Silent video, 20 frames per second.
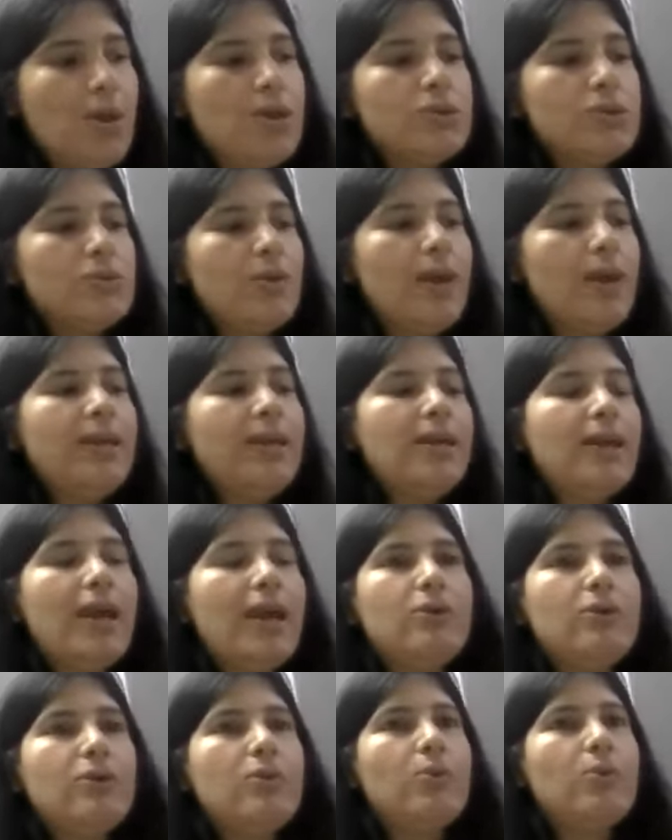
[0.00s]
So any
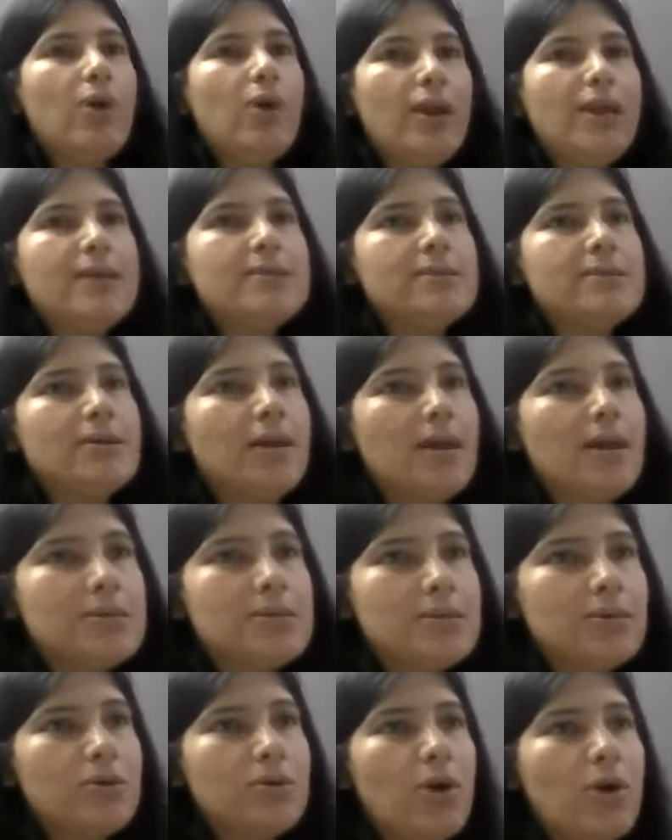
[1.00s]
kind of violence
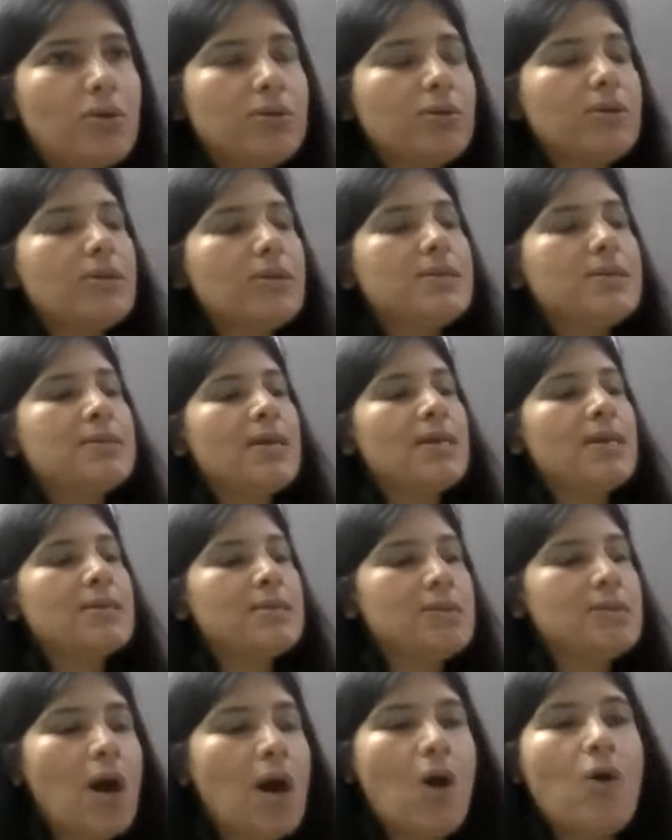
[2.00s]
against the doctor
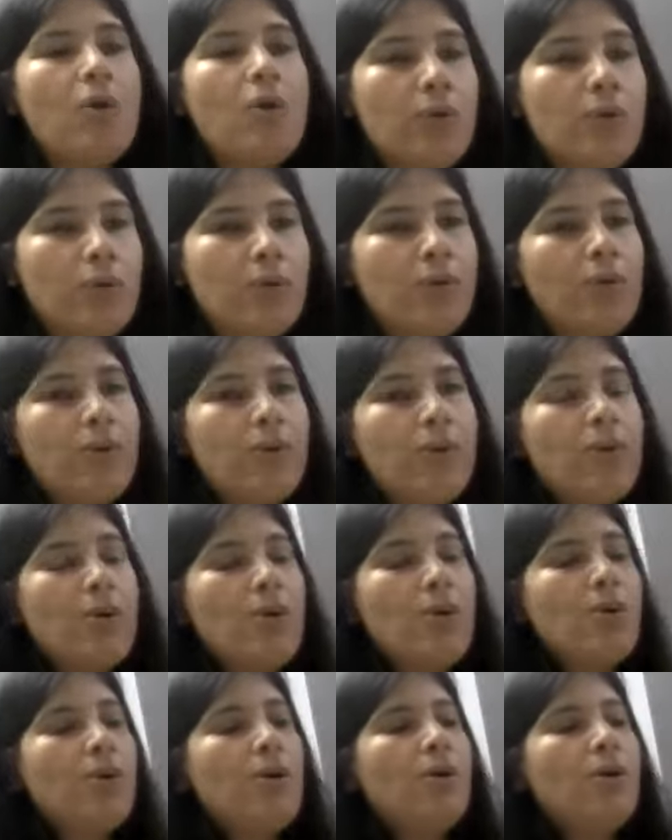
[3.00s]
has now
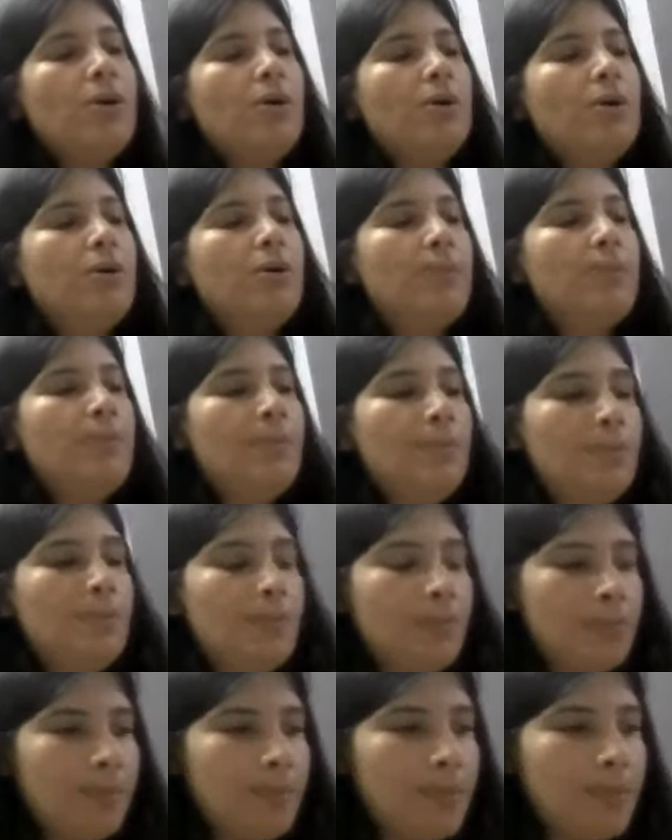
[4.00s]
uh,
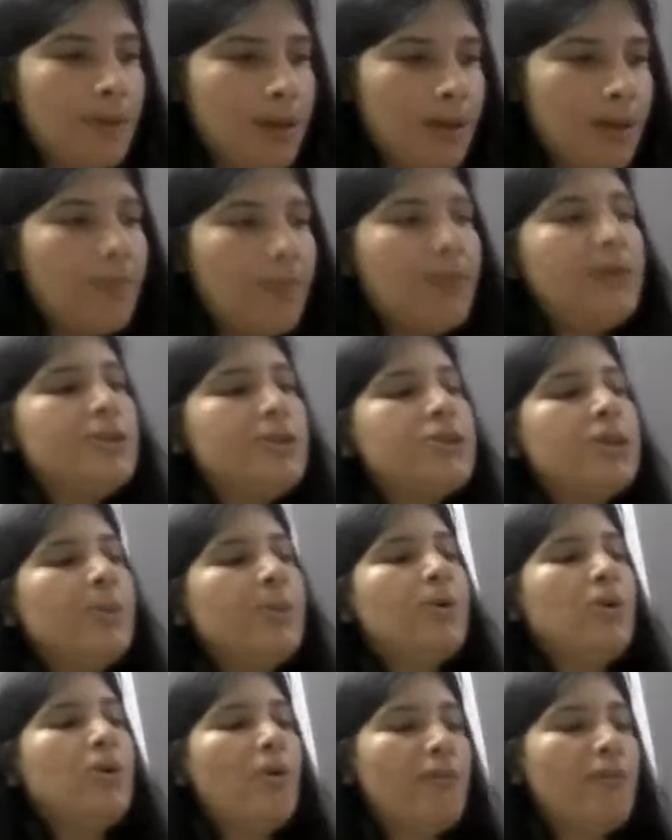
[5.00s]
a
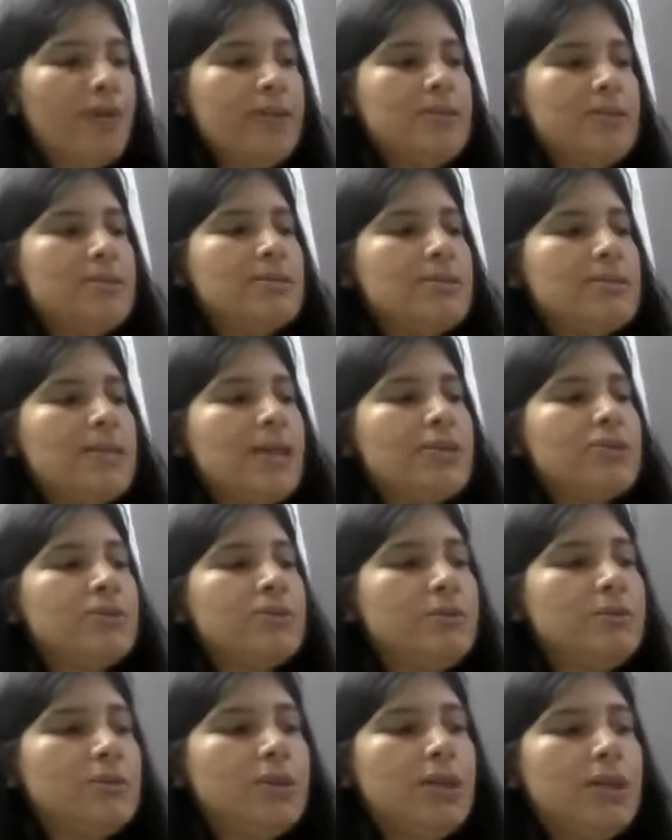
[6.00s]
punishable offense.
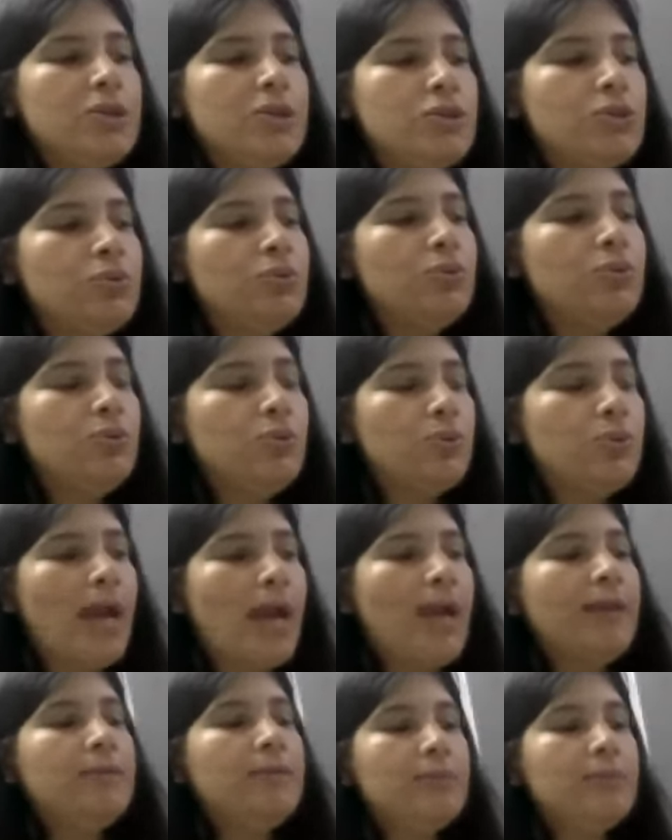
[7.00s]
Section 3(2)
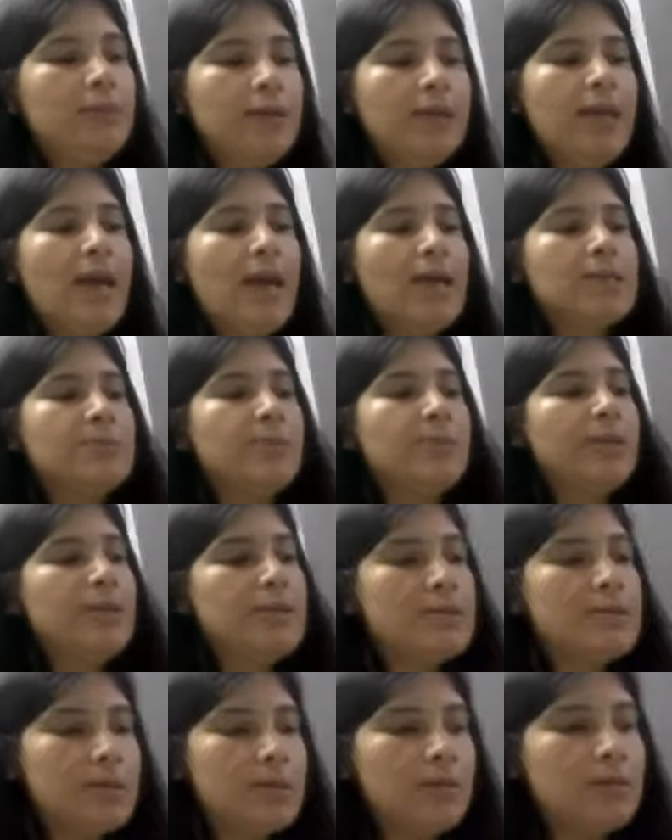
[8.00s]
and 3 has been
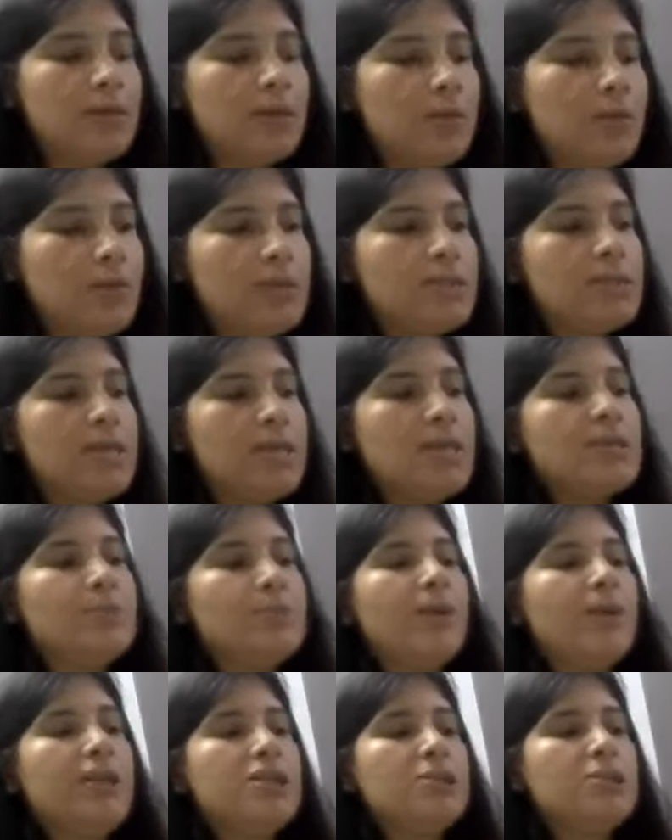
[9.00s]
inserted, which says
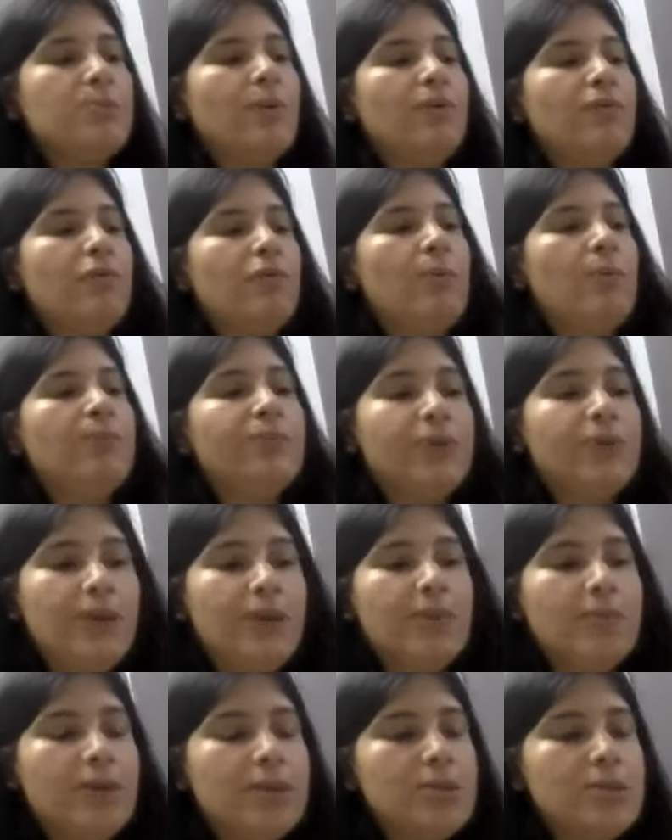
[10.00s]
punishment from
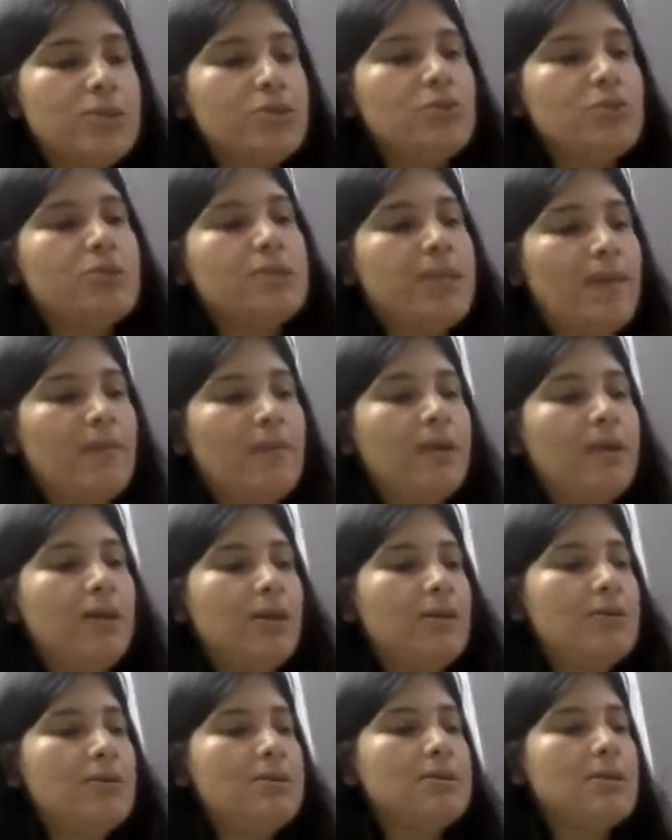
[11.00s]
3 months to 7
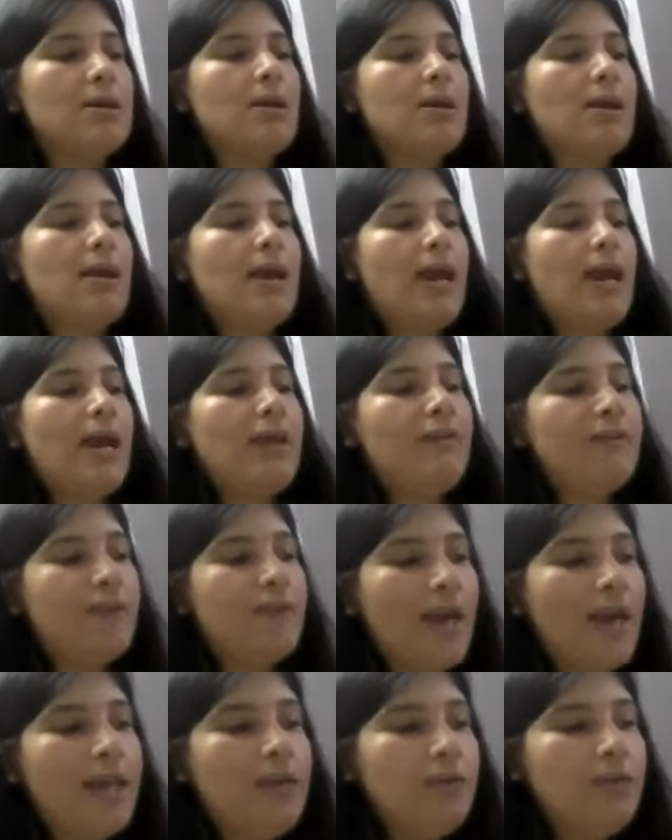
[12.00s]
years and
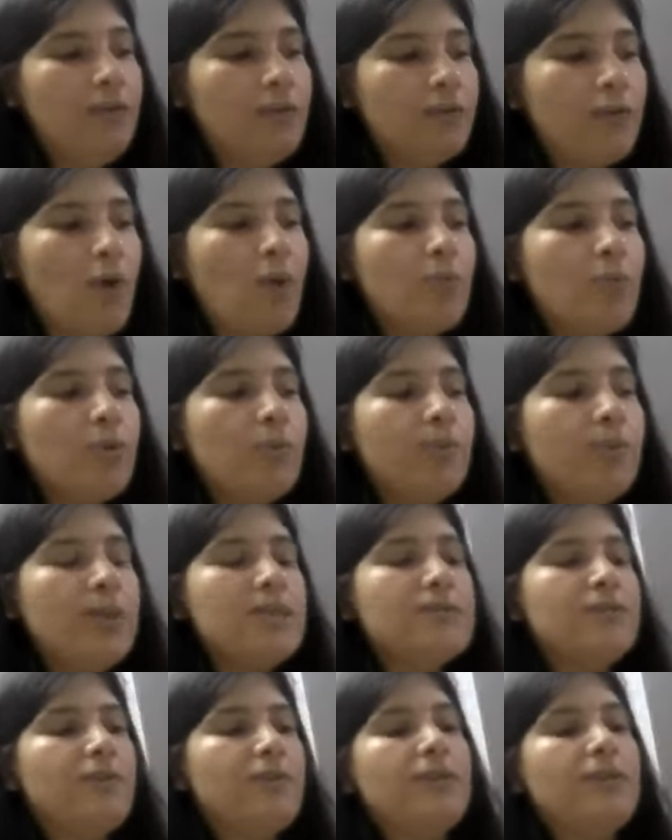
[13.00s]
fine from
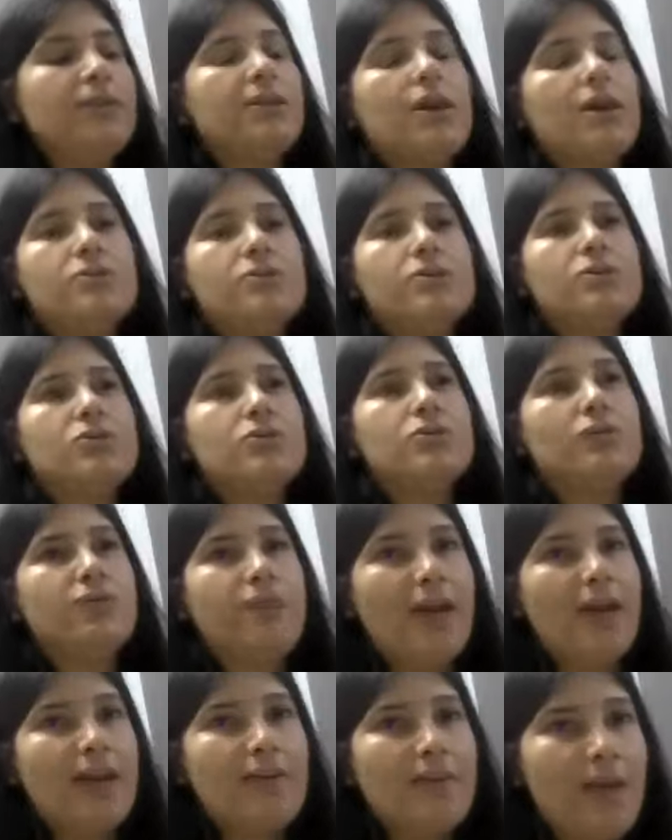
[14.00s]
rupees 50,000 to
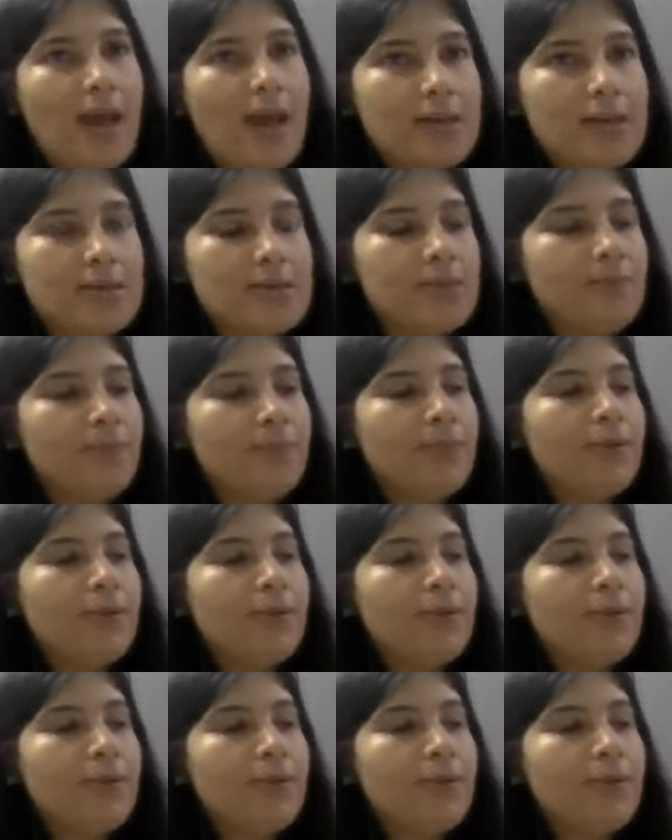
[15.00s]
5 lakhs.